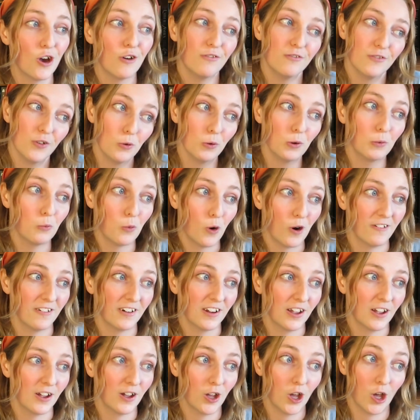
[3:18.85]
a fallen
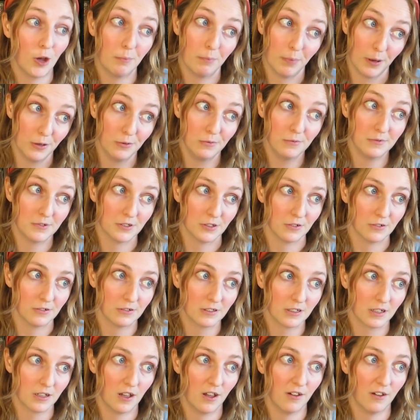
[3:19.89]
warrior, a bone dog,